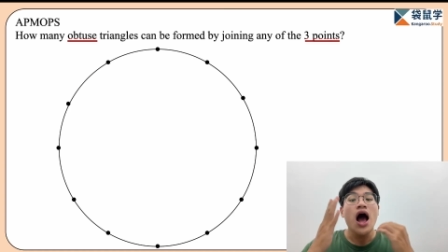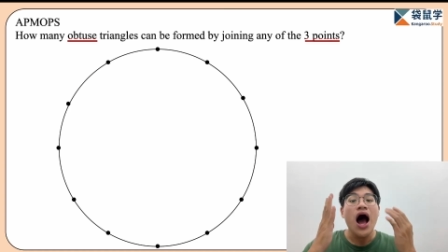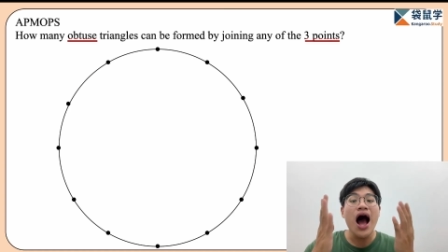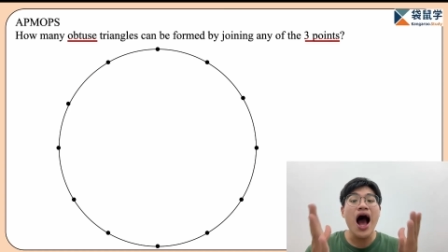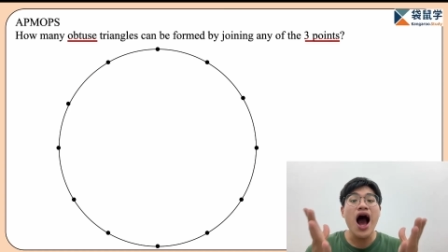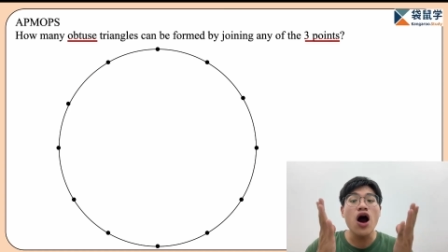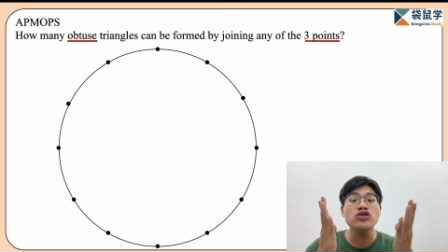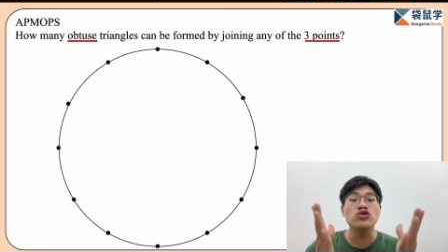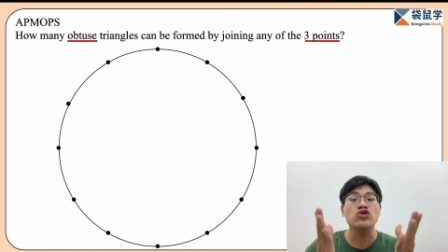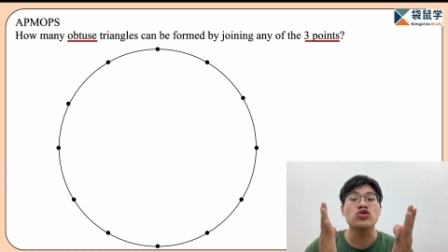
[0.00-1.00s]

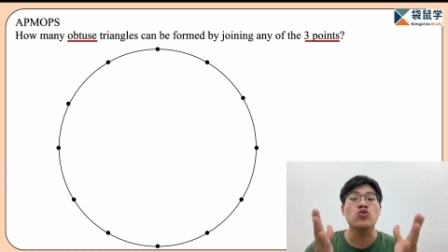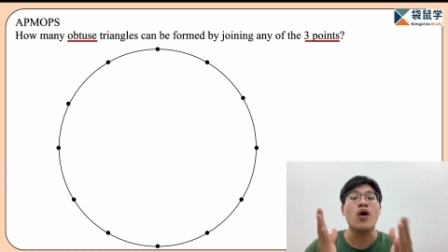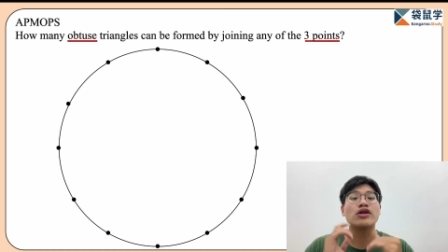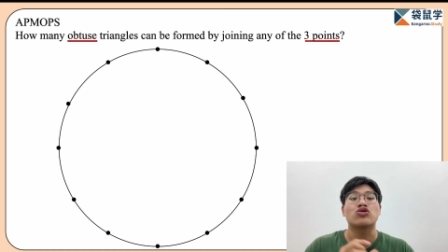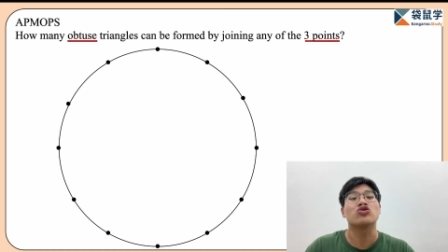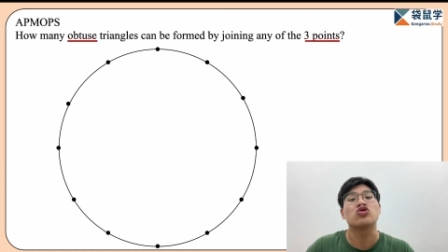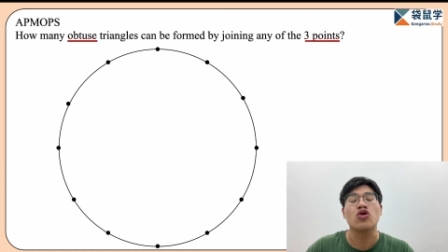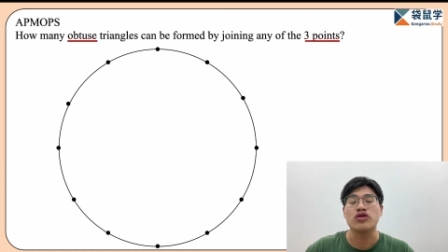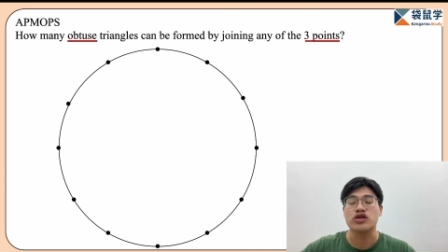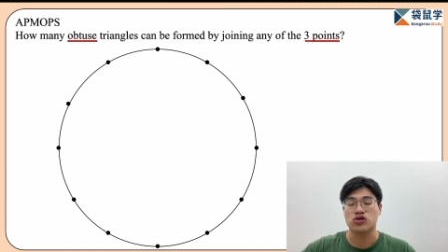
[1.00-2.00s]
How do you want to
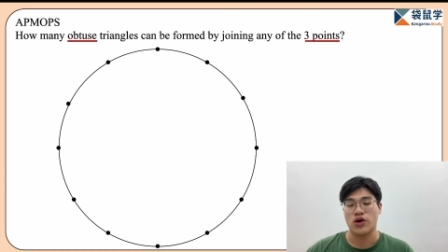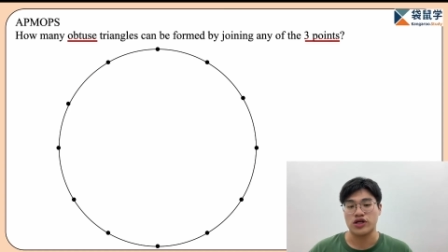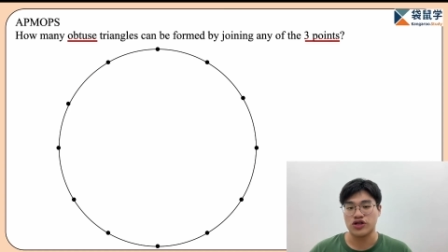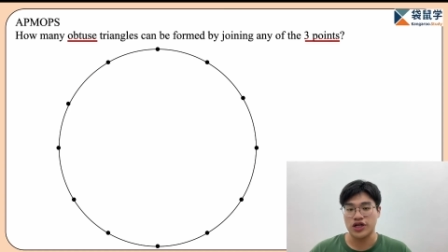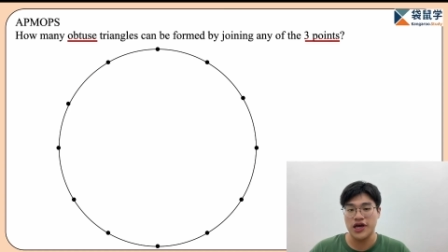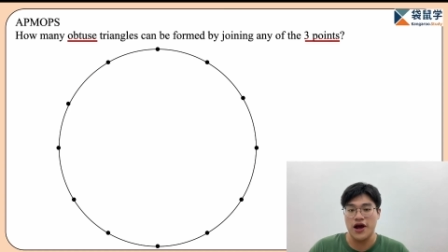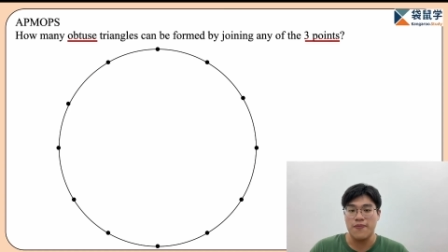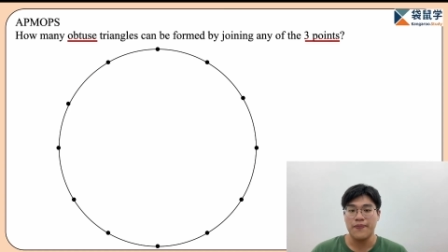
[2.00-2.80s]
do this question here?